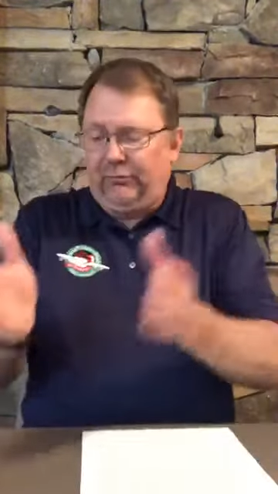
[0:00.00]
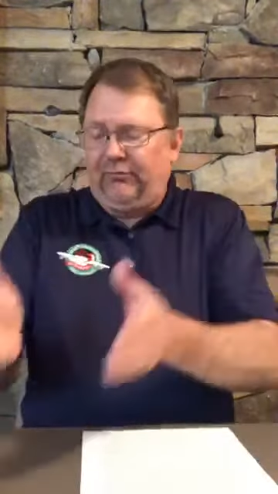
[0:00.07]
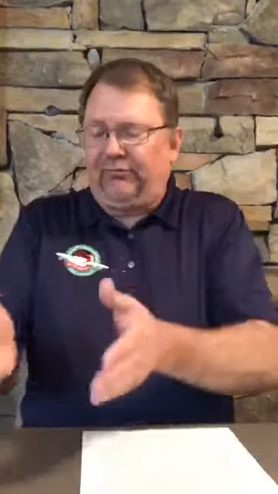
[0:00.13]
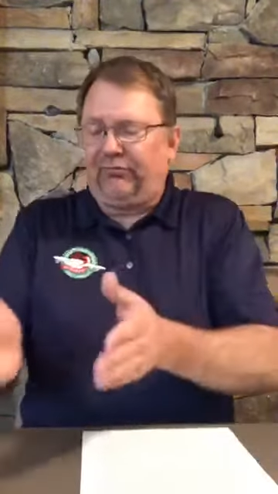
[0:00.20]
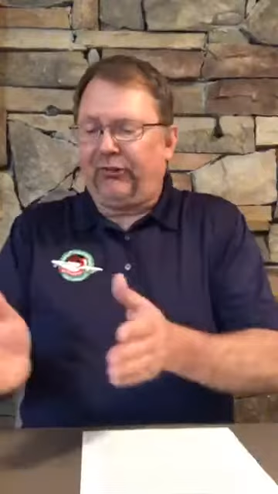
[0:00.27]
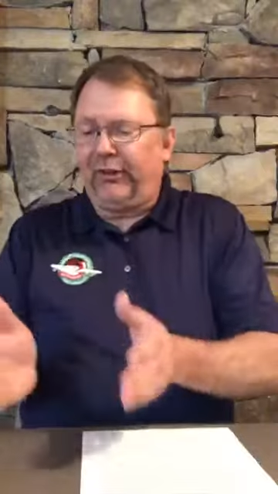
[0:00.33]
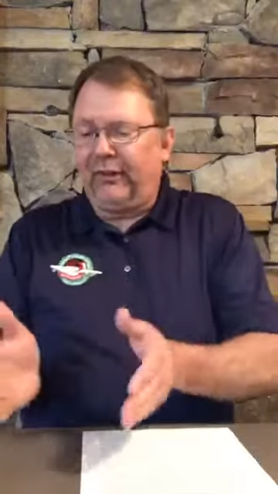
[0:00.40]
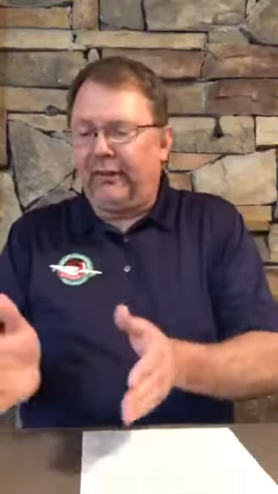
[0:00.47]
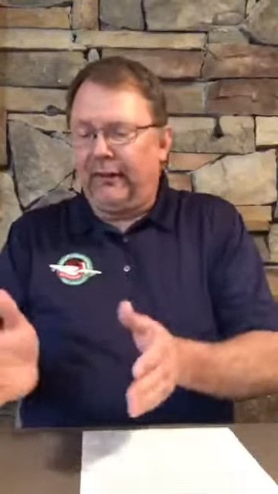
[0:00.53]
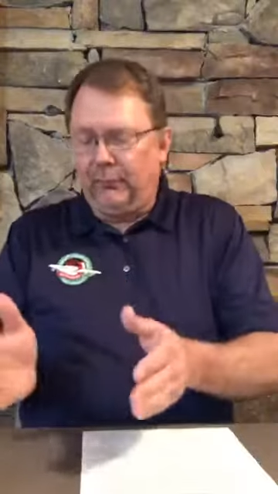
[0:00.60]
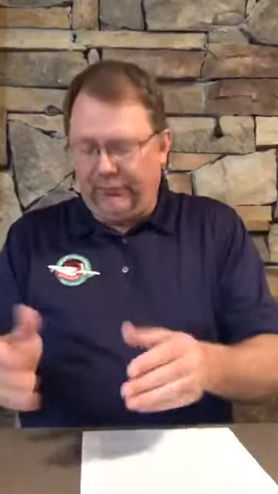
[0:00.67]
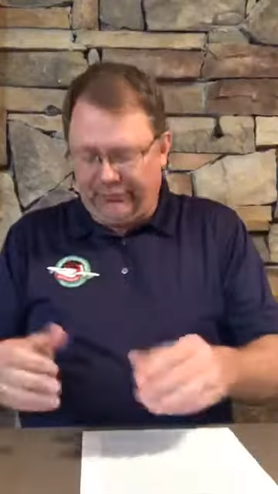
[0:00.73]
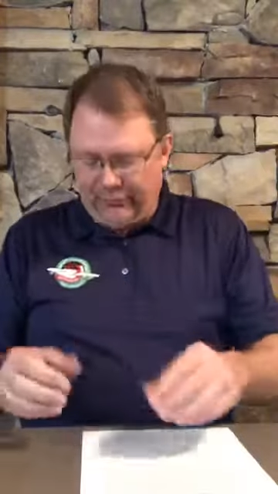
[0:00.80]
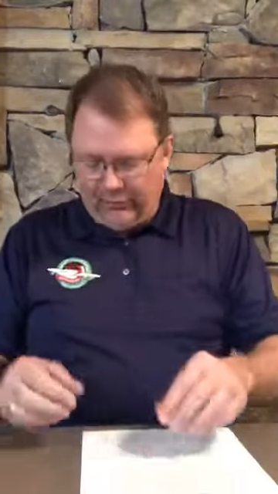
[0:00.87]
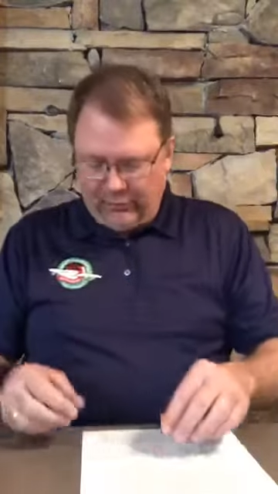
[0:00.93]
friendly
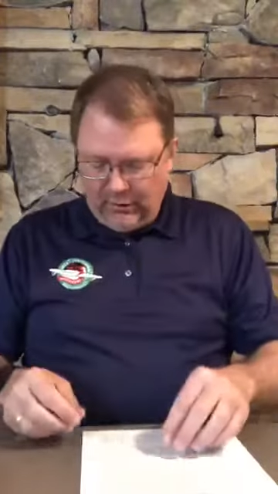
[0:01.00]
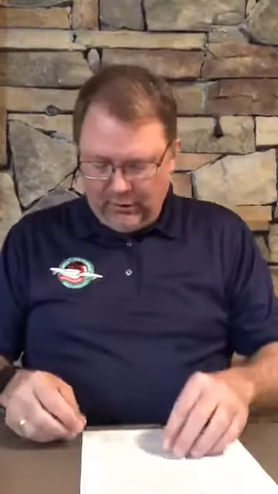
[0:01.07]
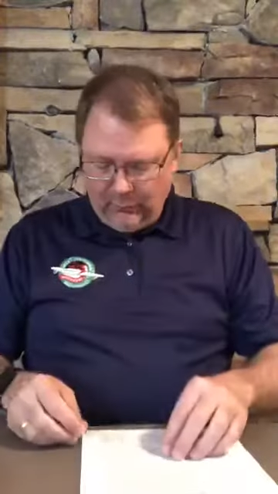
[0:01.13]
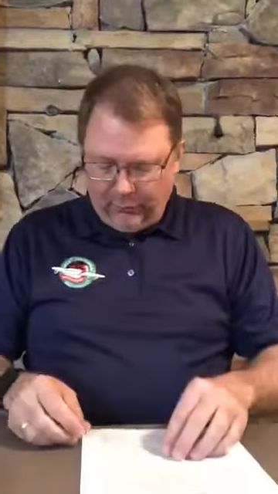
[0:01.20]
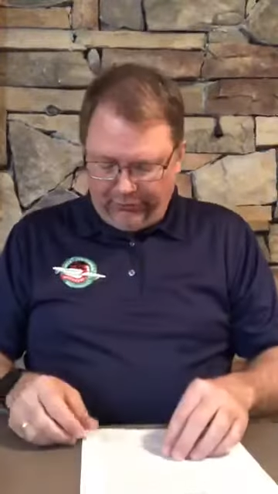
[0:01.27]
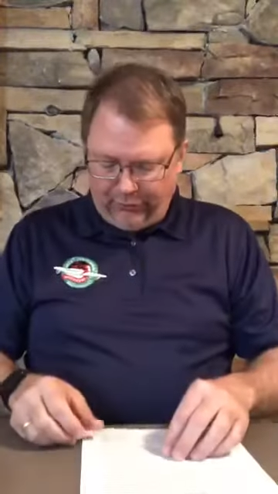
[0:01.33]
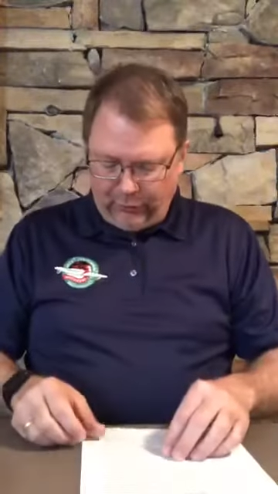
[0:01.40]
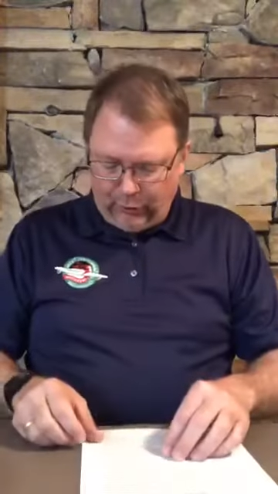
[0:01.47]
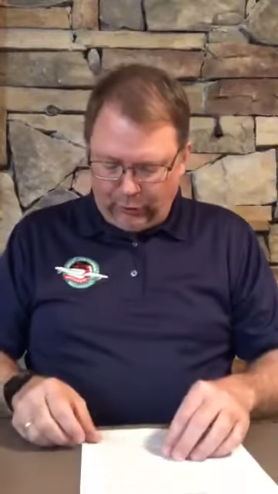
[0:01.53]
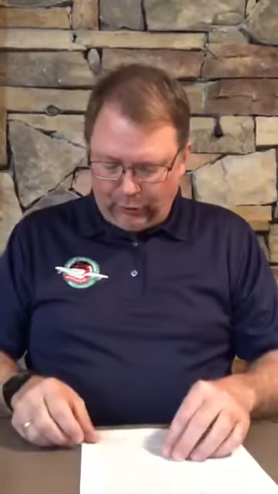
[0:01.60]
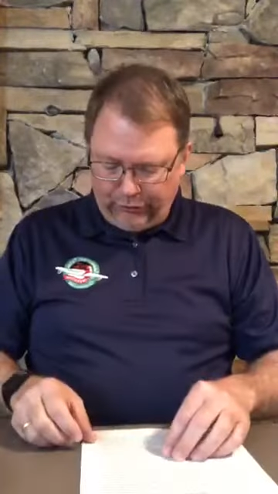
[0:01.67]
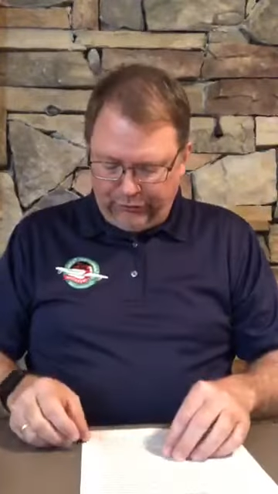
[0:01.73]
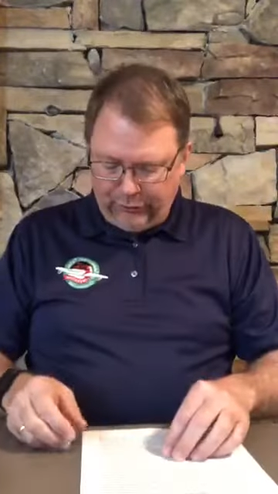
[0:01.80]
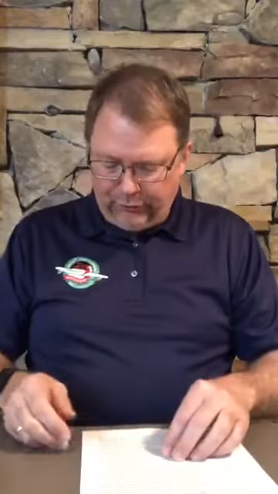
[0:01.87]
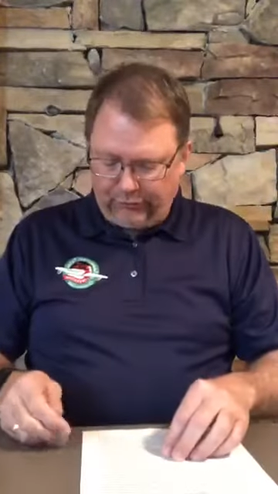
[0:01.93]
with the local
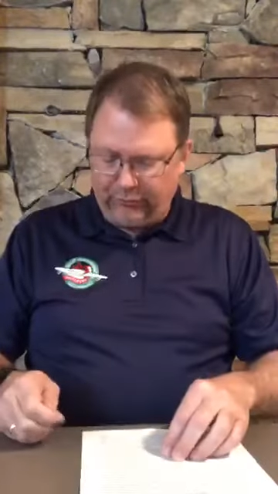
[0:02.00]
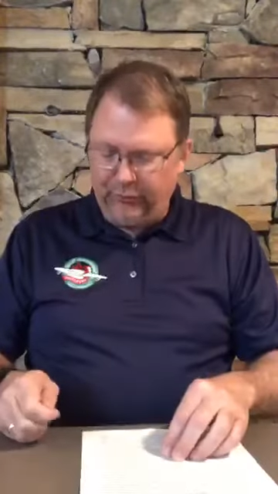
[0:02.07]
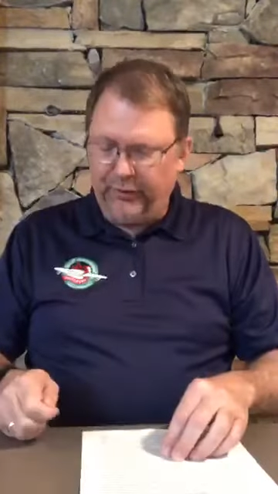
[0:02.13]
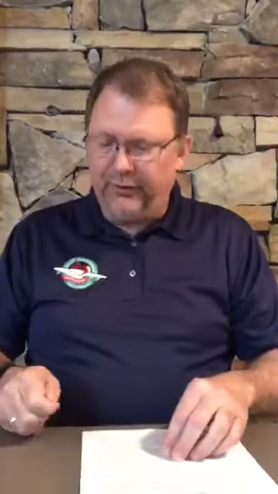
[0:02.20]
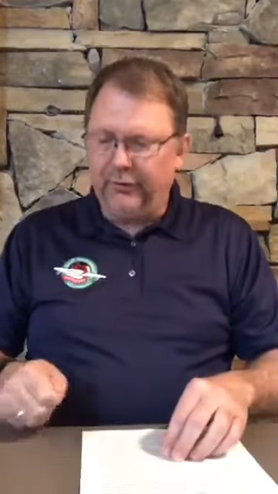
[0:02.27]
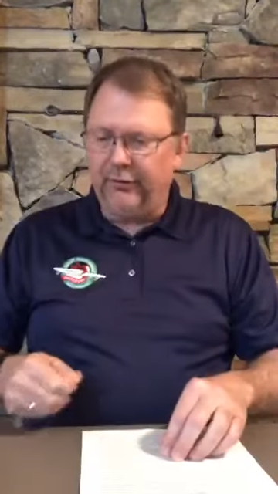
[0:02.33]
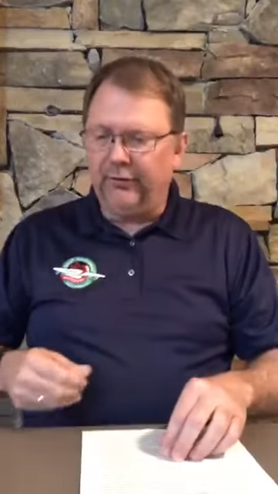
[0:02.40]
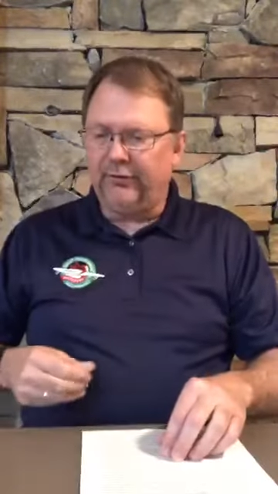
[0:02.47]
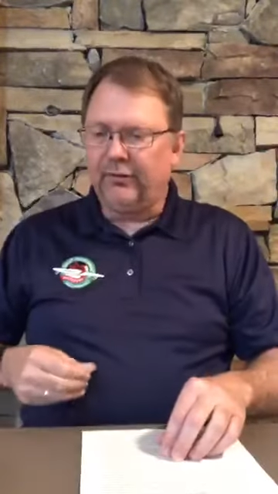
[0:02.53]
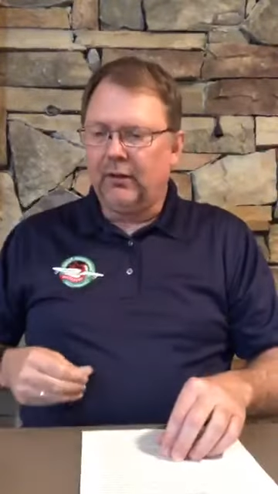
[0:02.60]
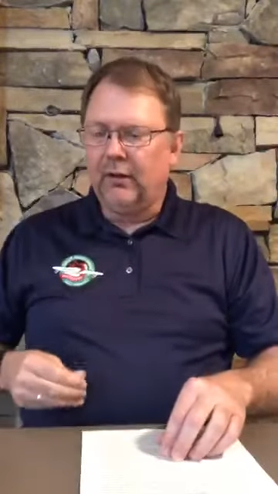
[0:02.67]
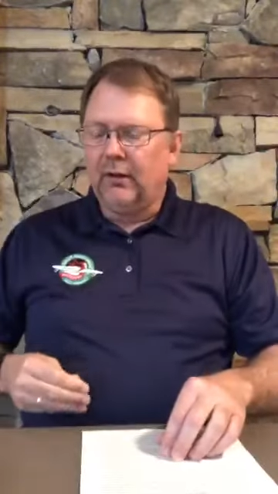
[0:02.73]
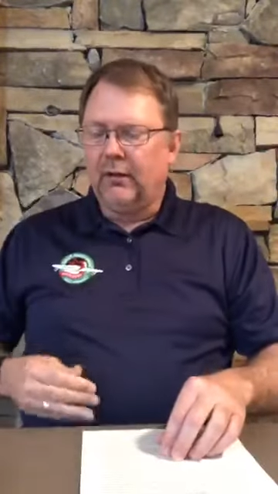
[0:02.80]
Jewish leaders,